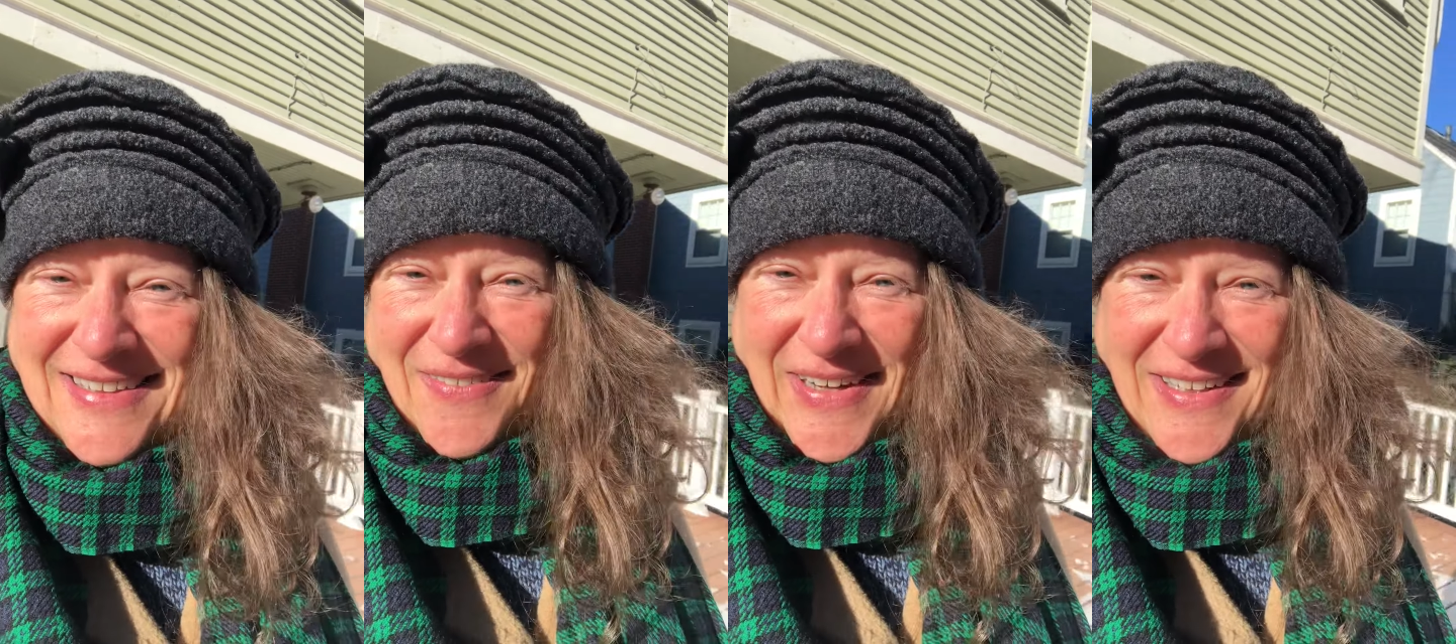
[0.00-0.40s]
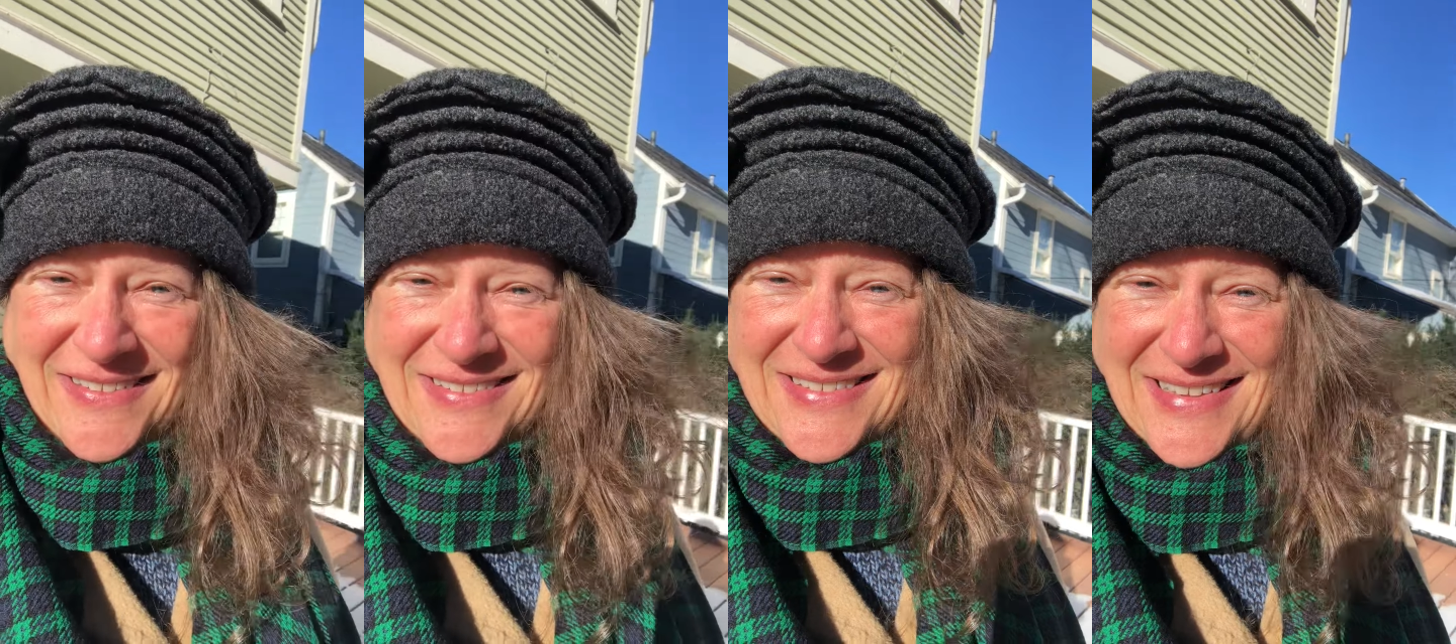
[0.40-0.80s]

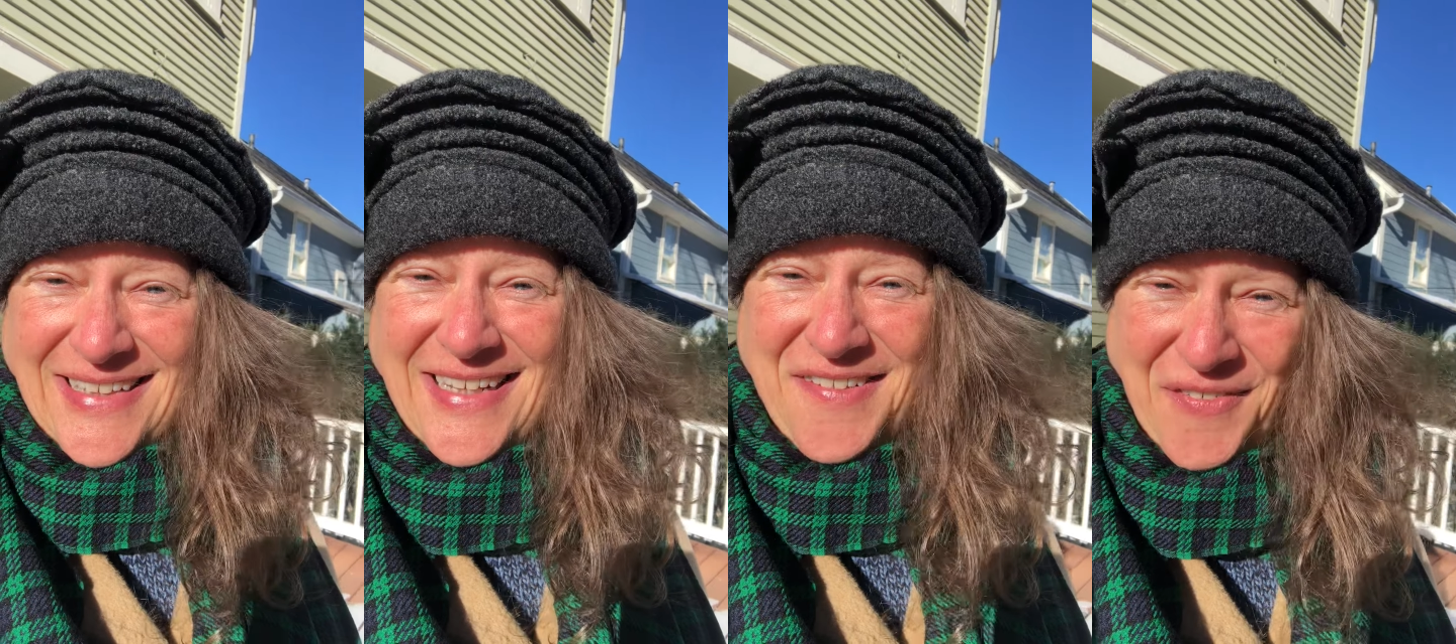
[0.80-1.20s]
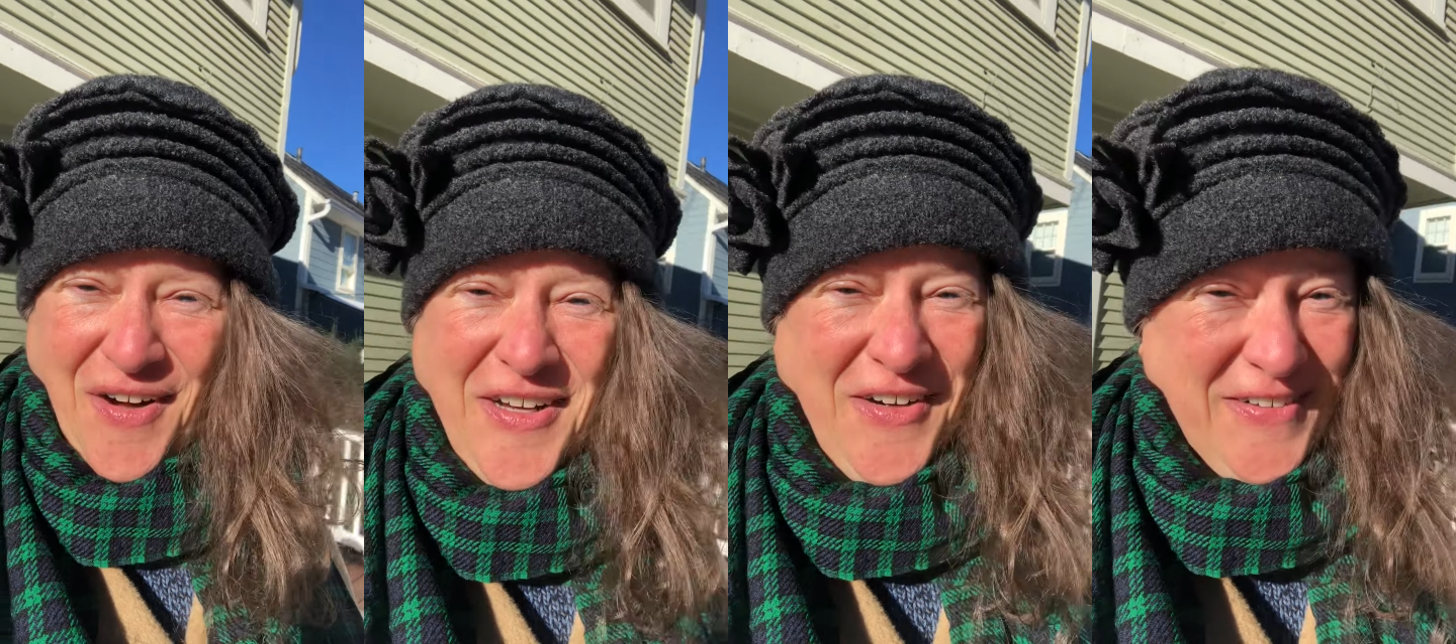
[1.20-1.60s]
Well, it's
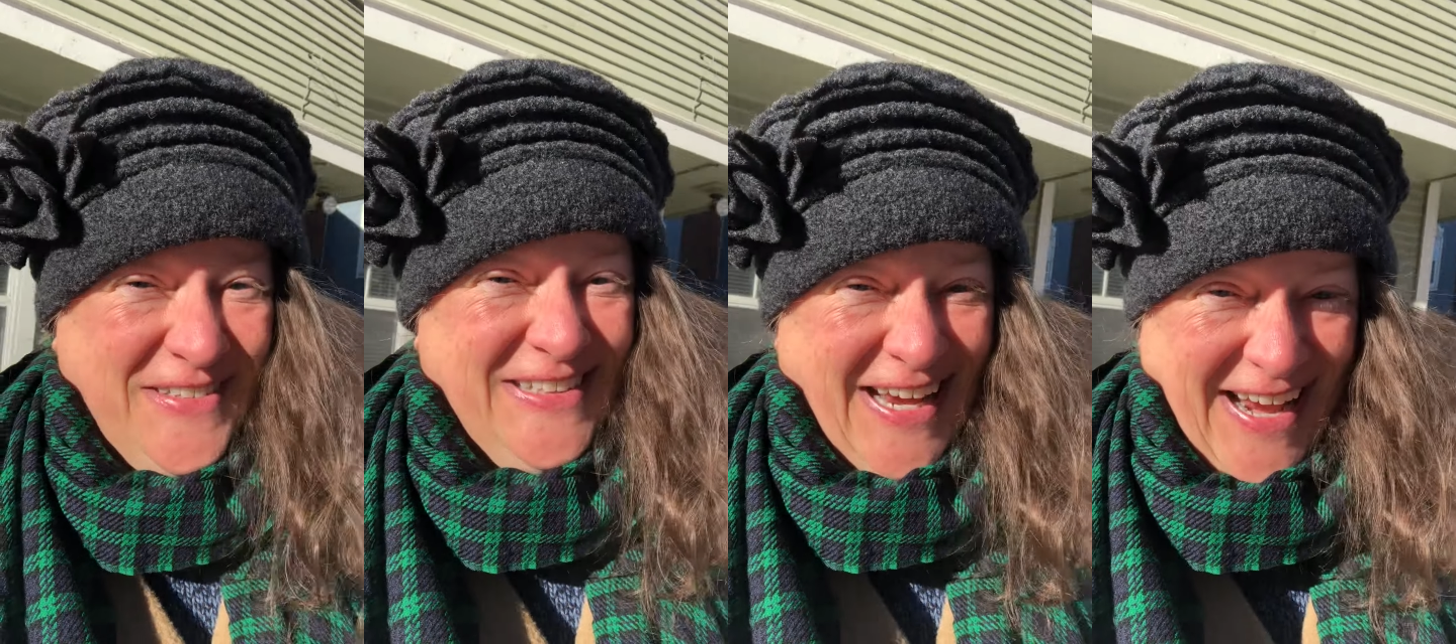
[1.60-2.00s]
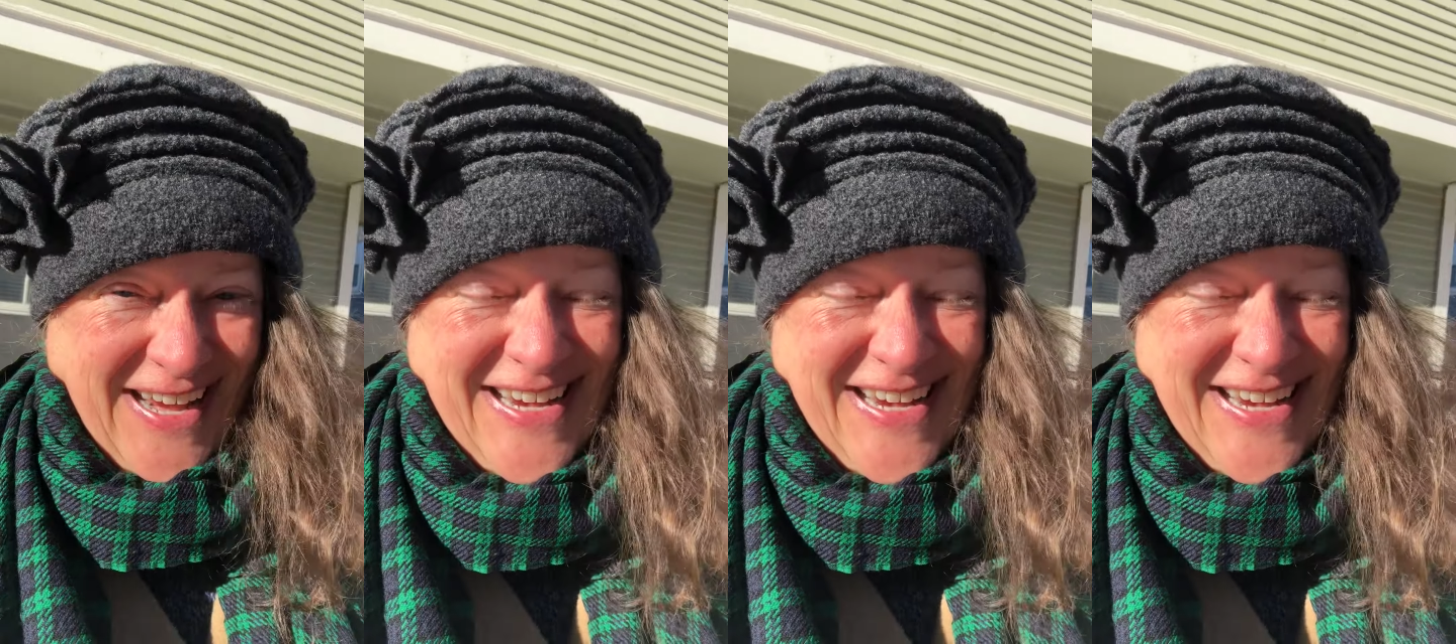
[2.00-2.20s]
very cold today.